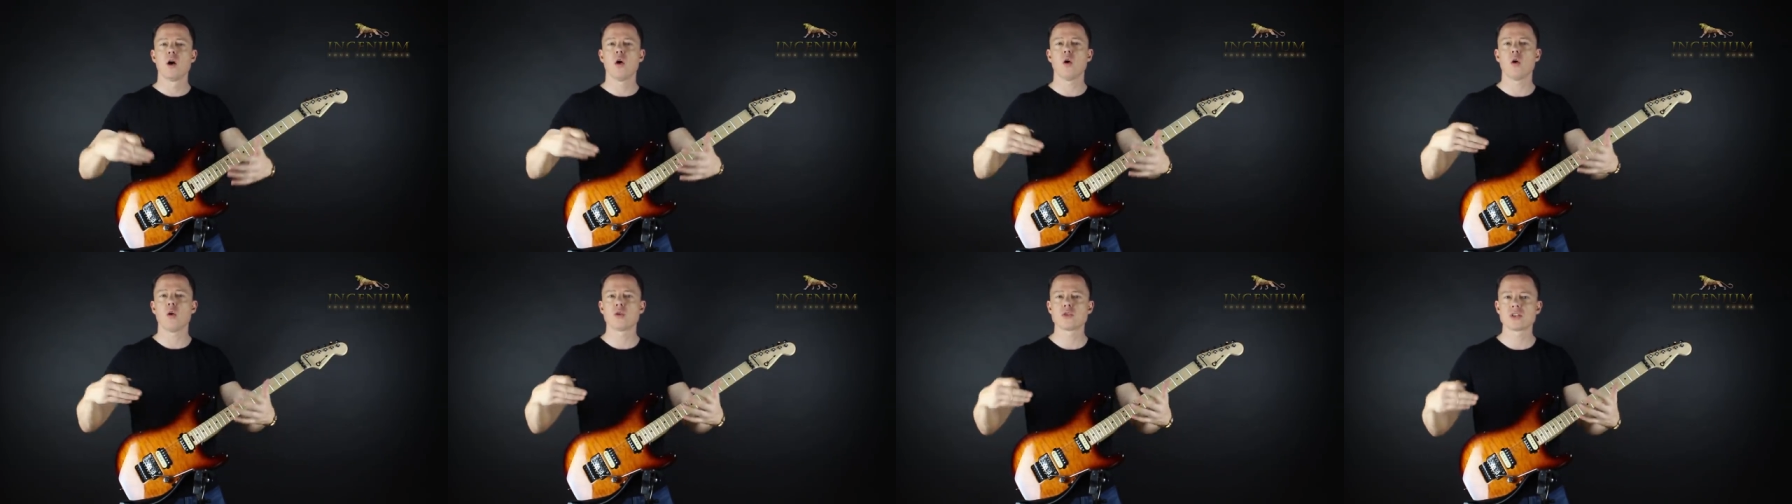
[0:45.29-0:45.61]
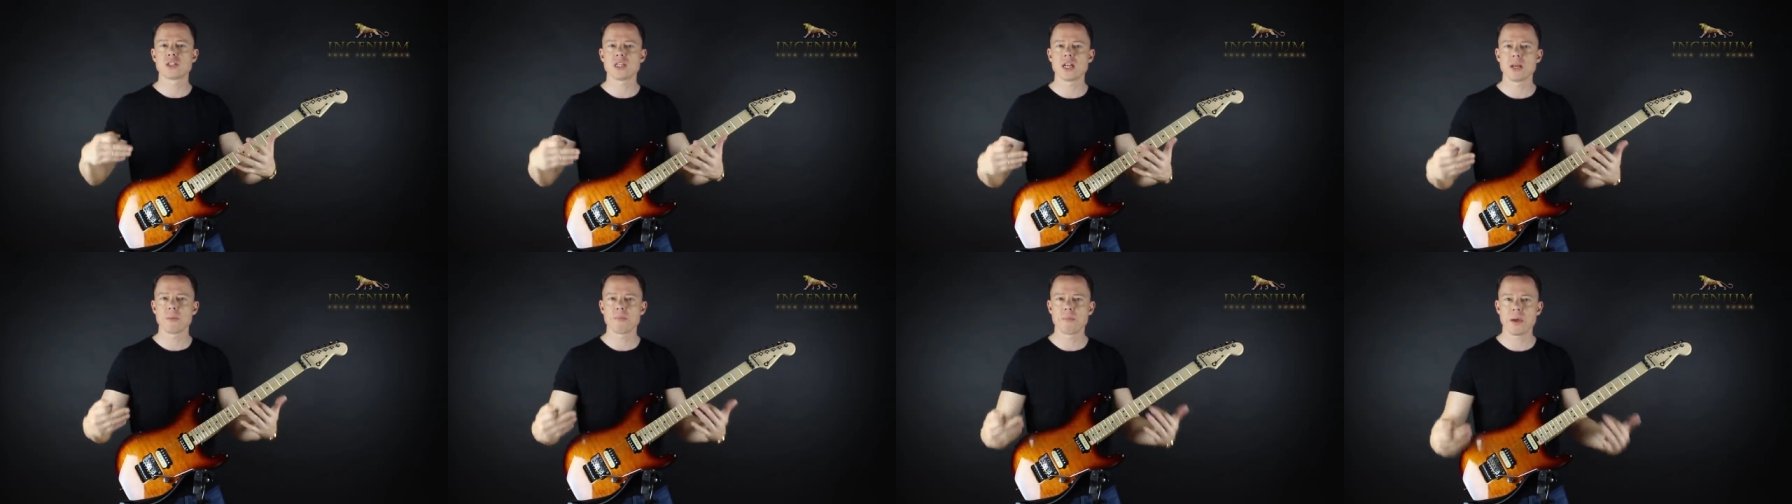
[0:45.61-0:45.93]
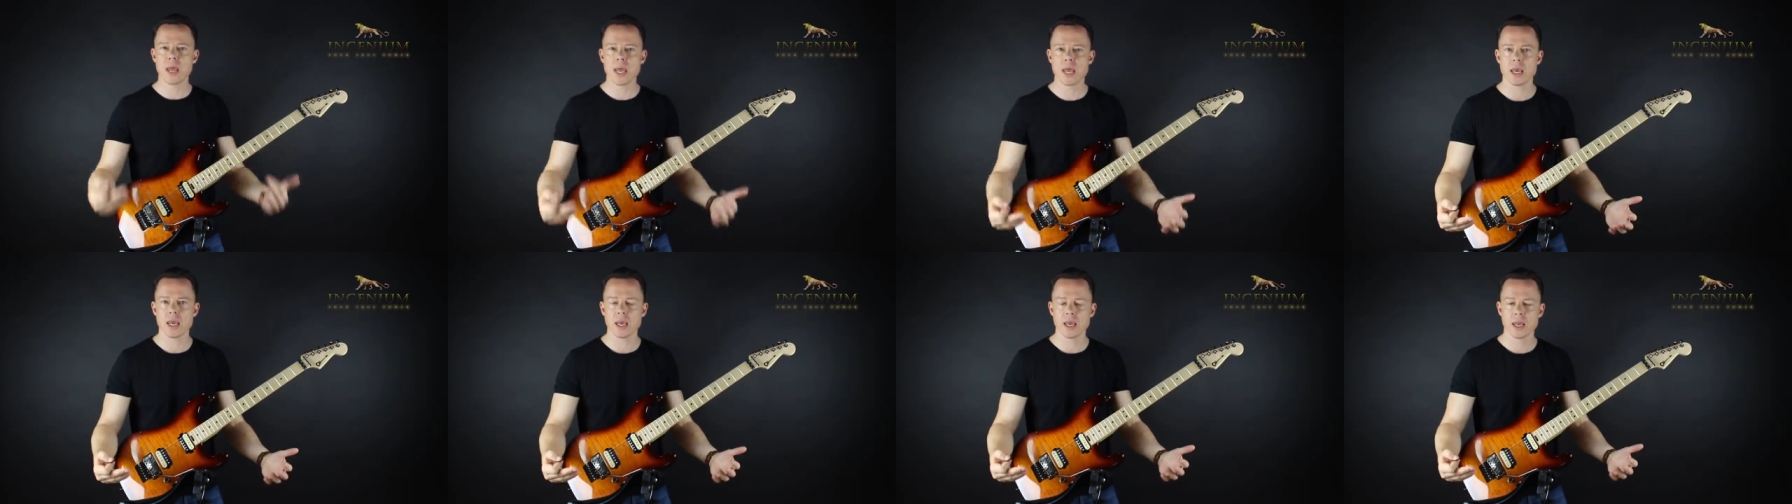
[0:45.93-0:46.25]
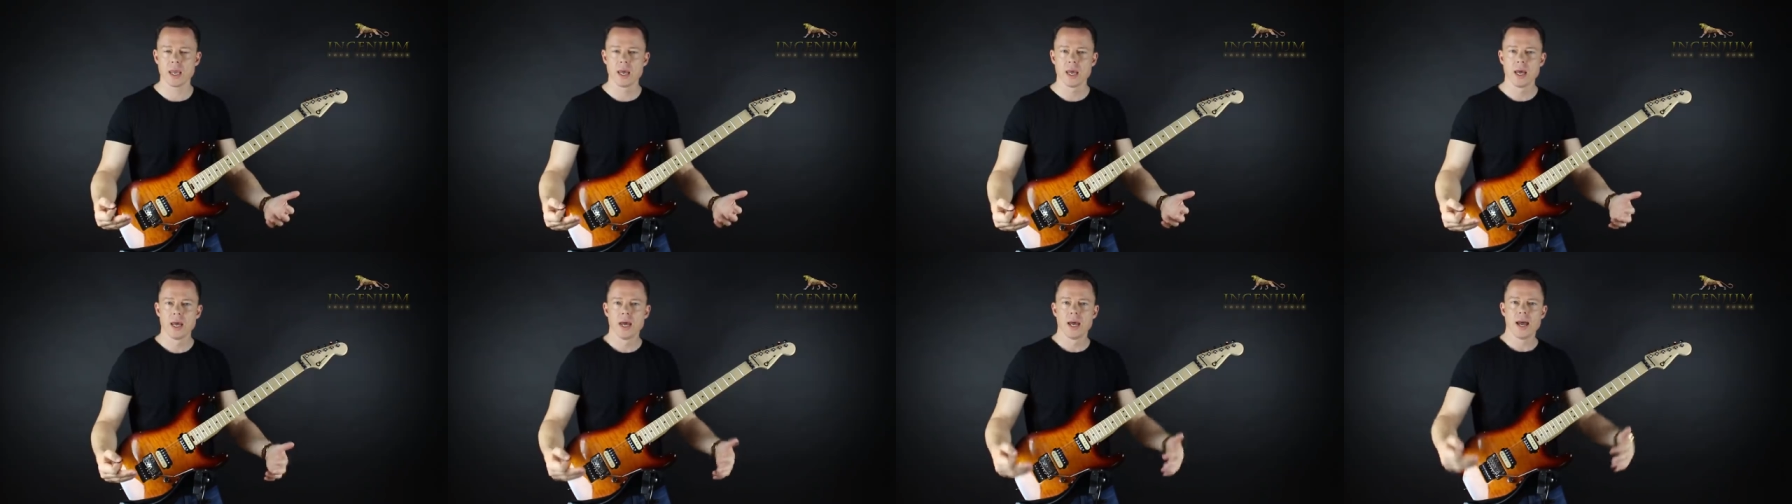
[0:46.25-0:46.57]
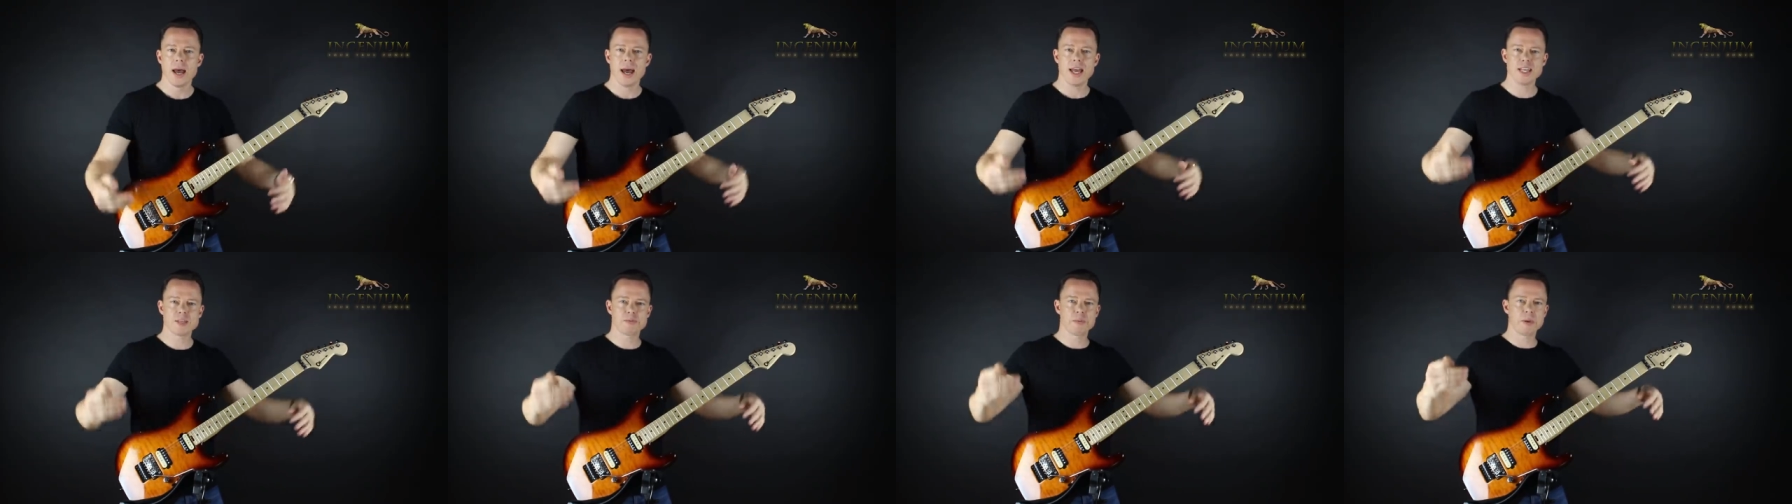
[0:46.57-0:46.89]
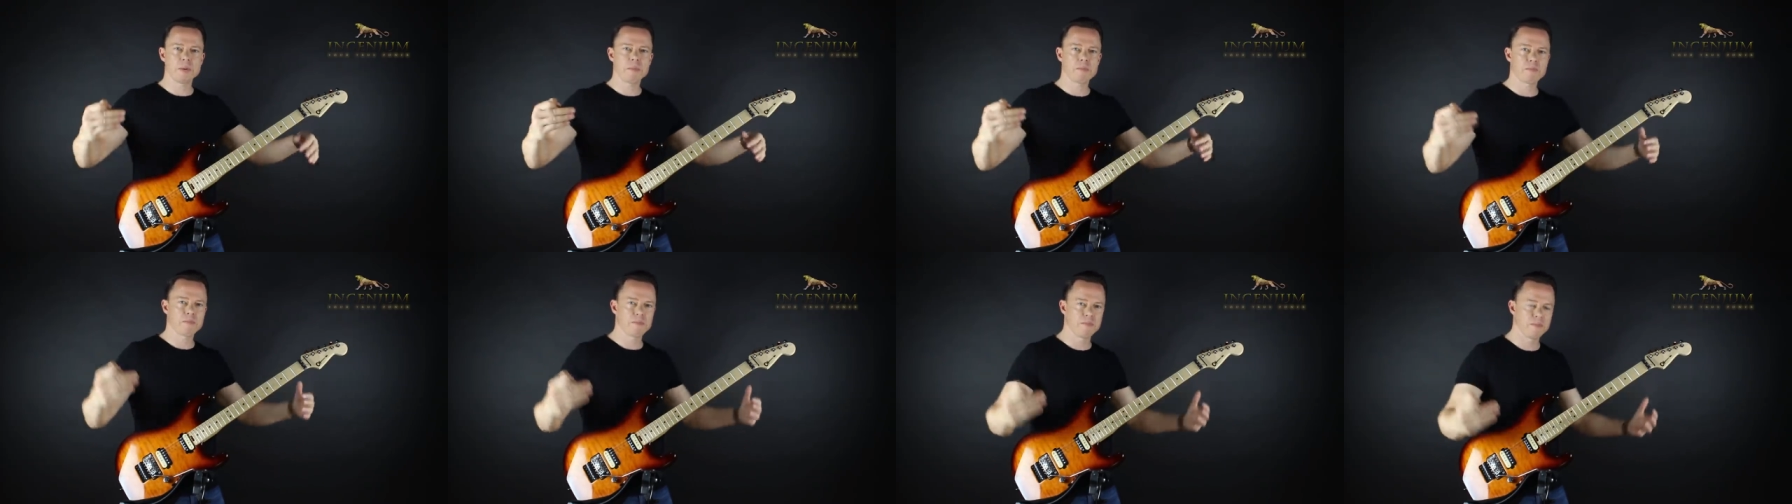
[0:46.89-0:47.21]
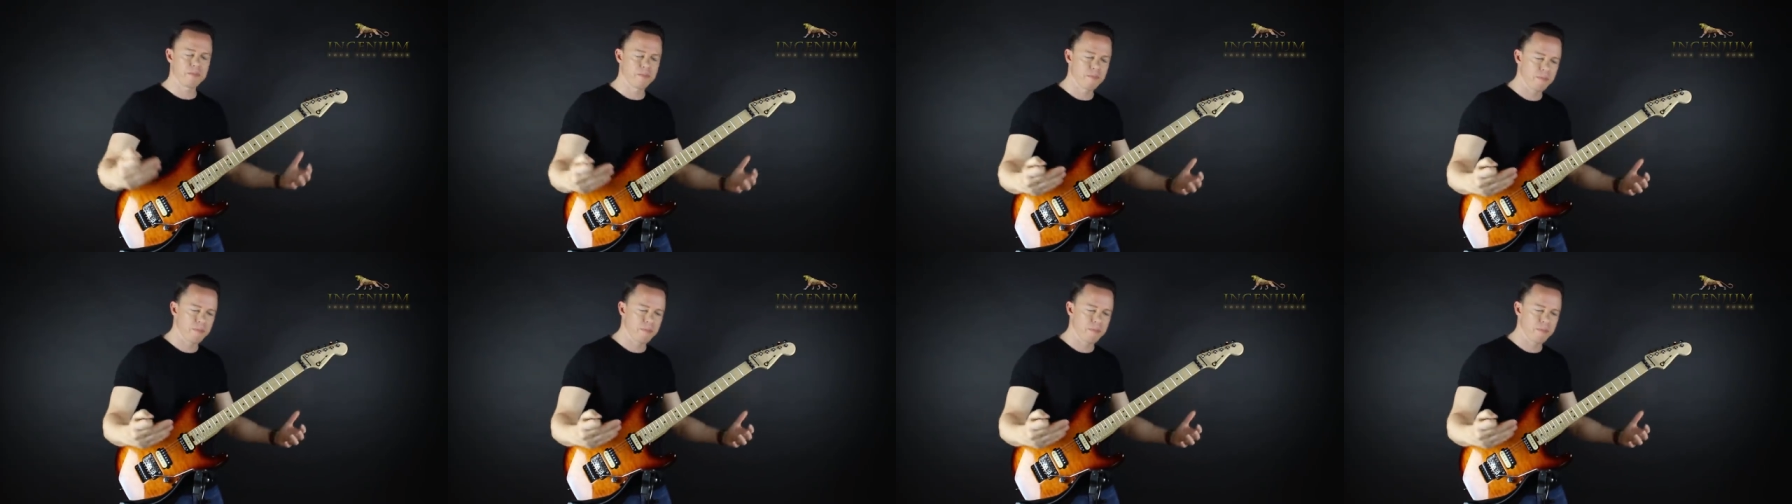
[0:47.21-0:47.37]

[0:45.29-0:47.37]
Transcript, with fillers: alternate picking has been